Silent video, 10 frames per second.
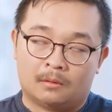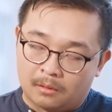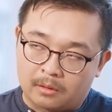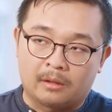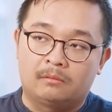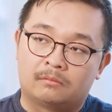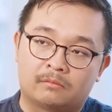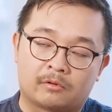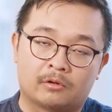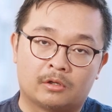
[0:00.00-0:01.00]
Okay,
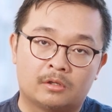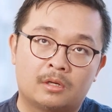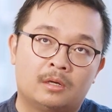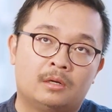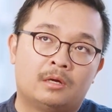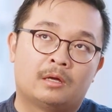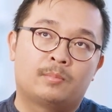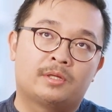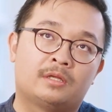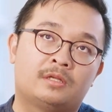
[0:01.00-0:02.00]
very good.
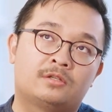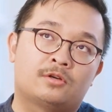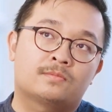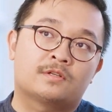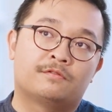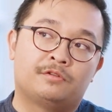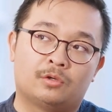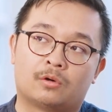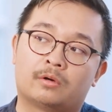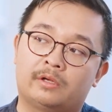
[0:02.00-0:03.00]
But then in terms of
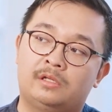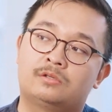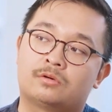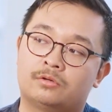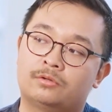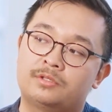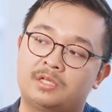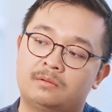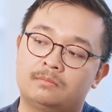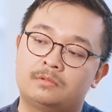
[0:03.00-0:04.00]
your internal
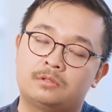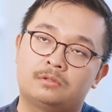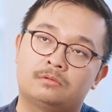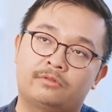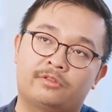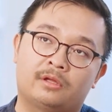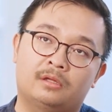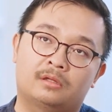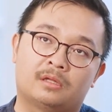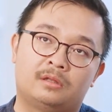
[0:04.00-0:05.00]
team, do you
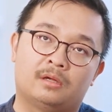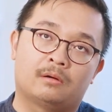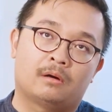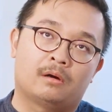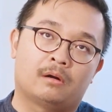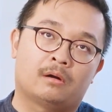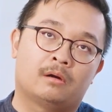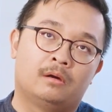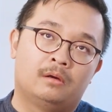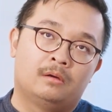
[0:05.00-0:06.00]
think that there
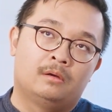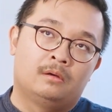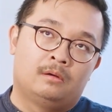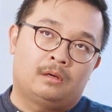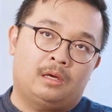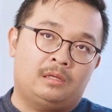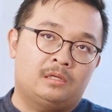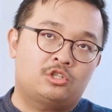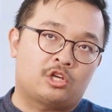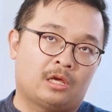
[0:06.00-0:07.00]
are
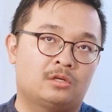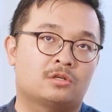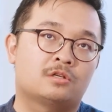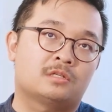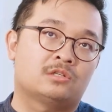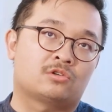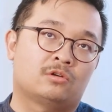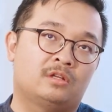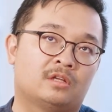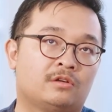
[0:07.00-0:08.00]
any changes
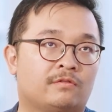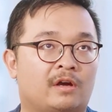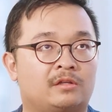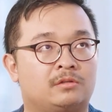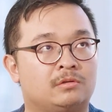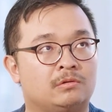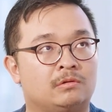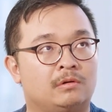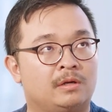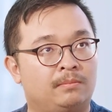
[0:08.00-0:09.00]
internally that you've had
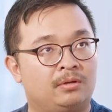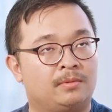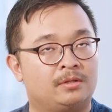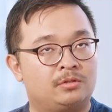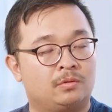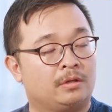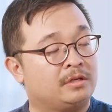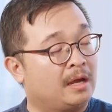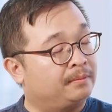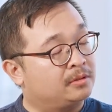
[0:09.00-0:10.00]
to implement to
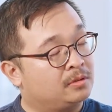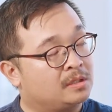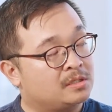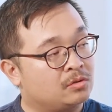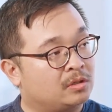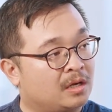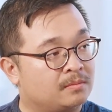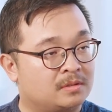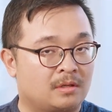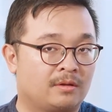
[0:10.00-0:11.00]
adapt to these new
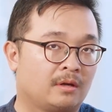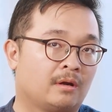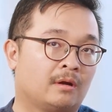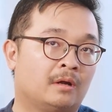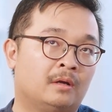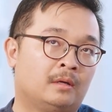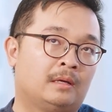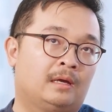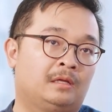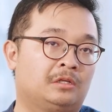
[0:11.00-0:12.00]
times? Are there
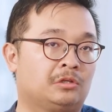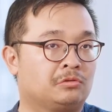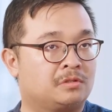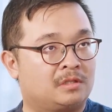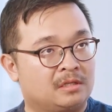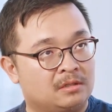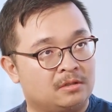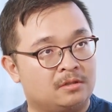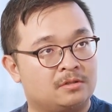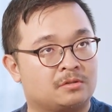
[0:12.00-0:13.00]
any new
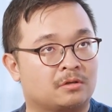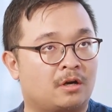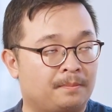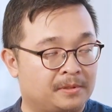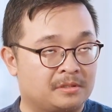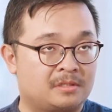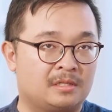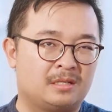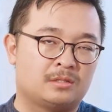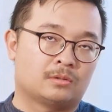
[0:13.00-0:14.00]
skills or
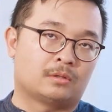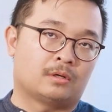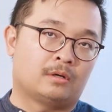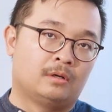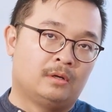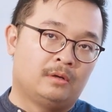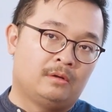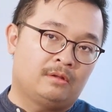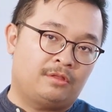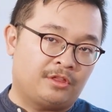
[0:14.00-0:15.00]
competencies or
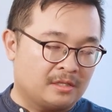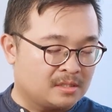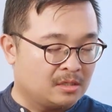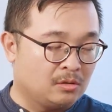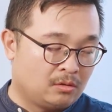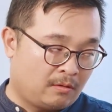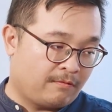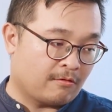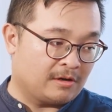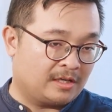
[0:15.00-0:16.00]
things that you look
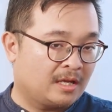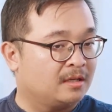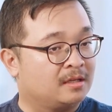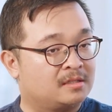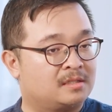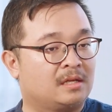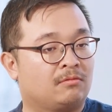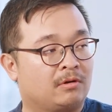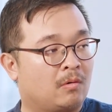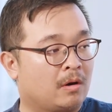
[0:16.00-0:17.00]
for in candidates that
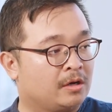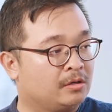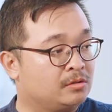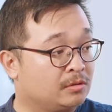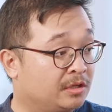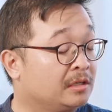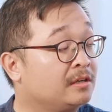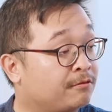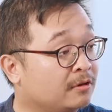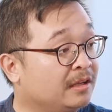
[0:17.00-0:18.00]
require you to think
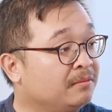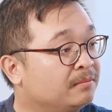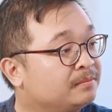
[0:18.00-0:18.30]
differently?